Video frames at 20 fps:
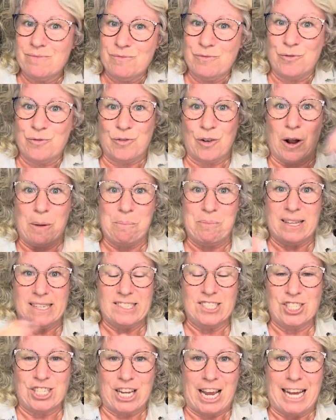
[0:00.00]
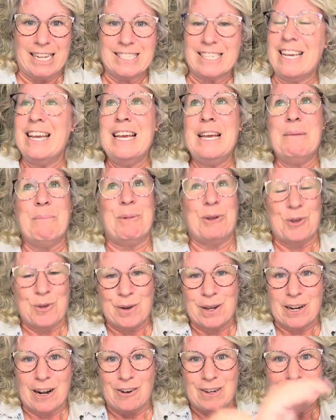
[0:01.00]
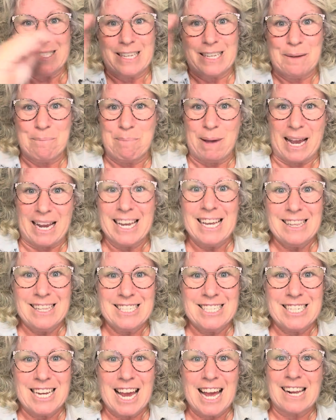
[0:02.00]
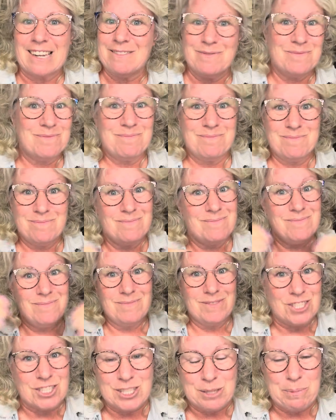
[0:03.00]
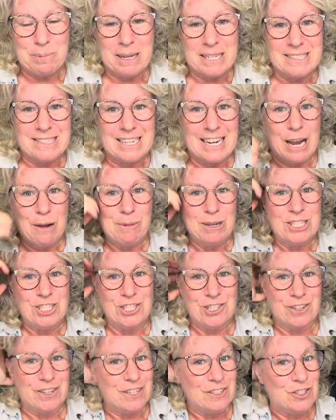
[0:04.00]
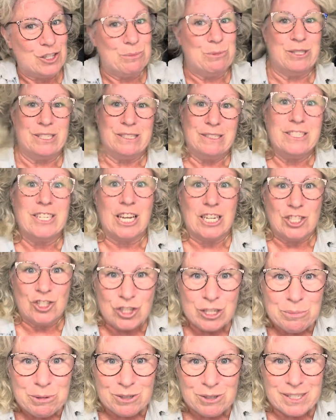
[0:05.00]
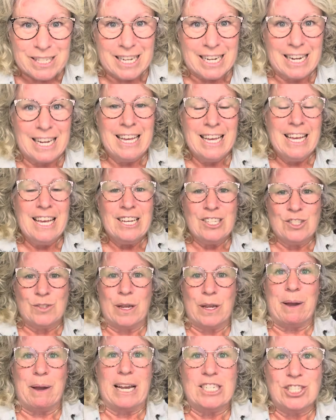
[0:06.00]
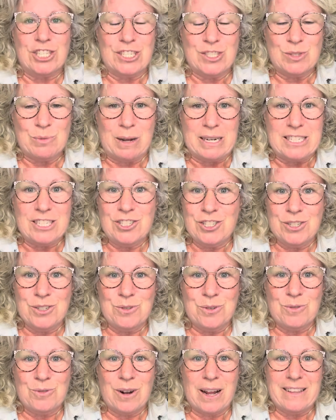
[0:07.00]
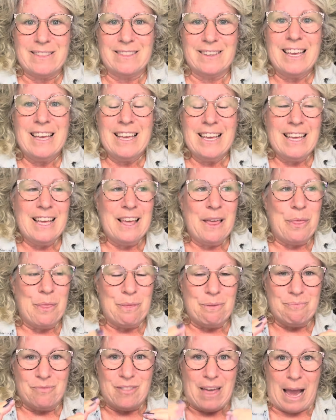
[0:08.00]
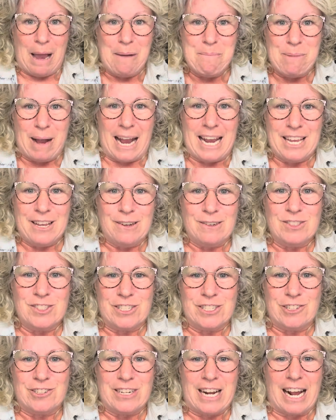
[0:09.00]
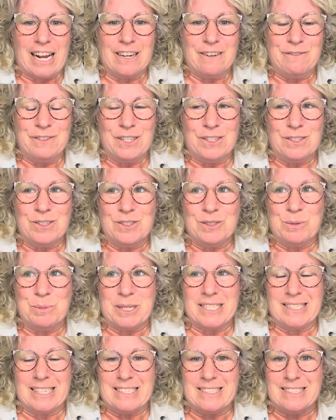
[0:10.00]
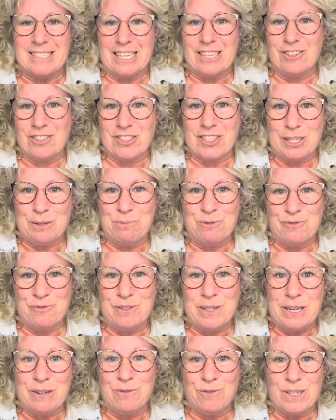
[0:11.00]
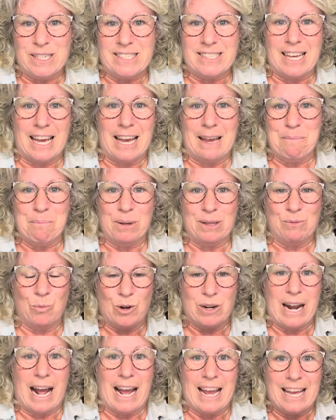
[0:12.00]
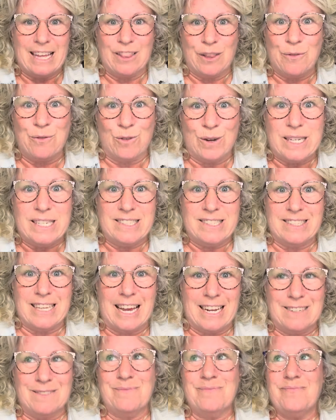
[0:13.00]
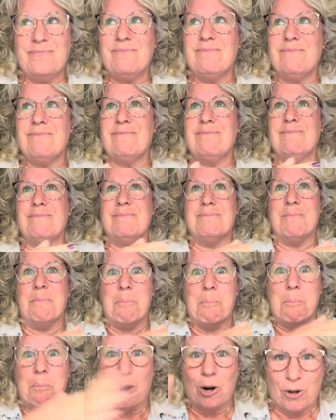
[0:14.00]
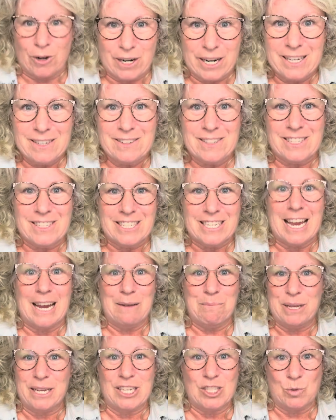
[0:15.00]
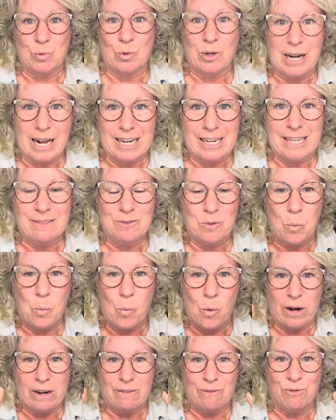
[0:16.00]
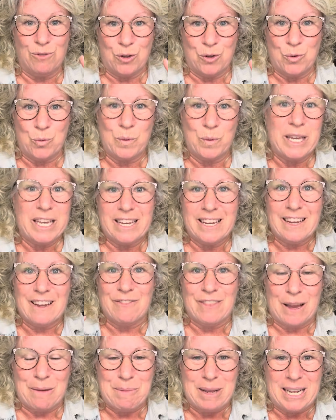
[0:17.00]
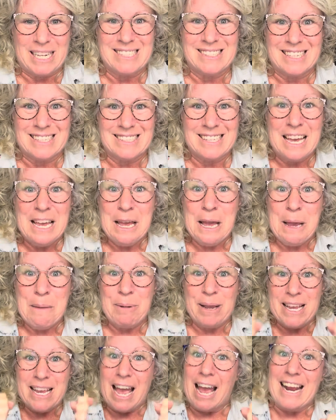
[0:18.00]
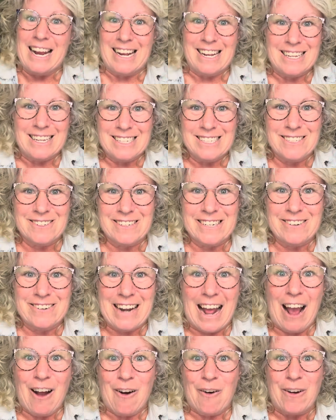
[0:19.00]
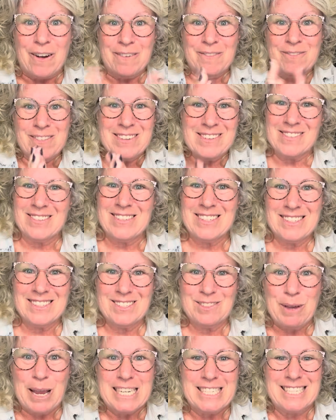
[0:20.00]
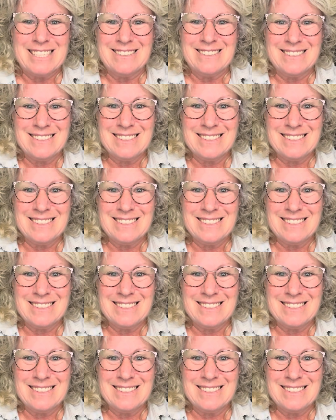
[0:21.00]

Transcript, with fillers: from this chat, but you can always get back in the chat just depends on how much you're contributing. So I just wanted to run that by you so you're not confused because I said there's going to be a free set, but we're not at the free set mark yet because we're not at one full week, if that makes sense. But yay, you're here now. Sweet.